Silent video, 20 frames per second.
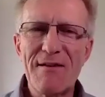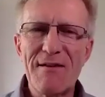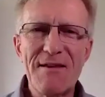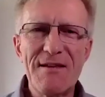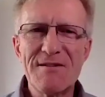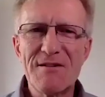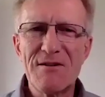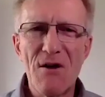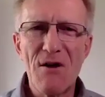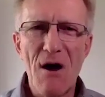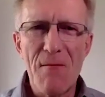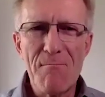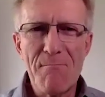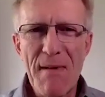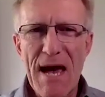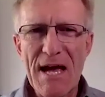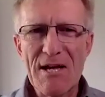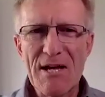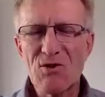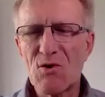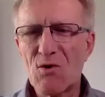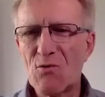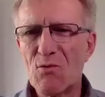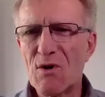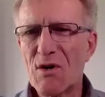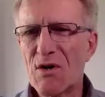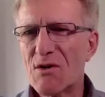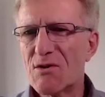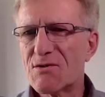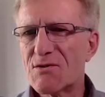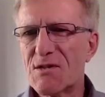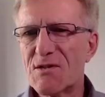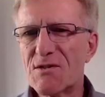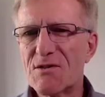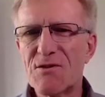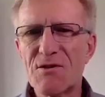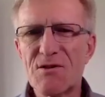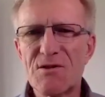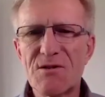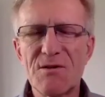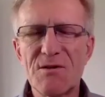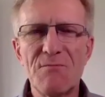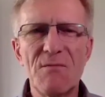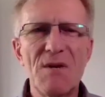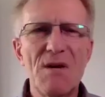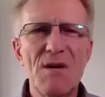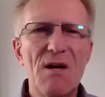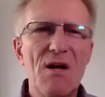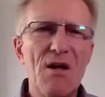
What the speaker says: These are not magical words. These are just some